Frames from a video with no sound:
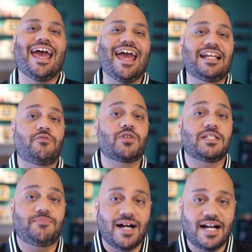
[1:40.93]
And in
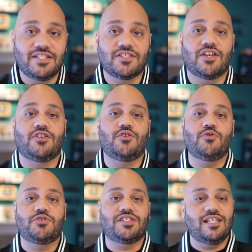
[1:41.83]
response,
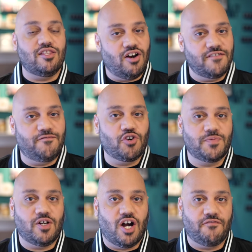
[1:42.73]
you'll see law
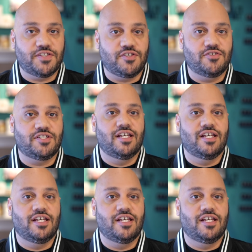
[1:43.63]
enforcement officers,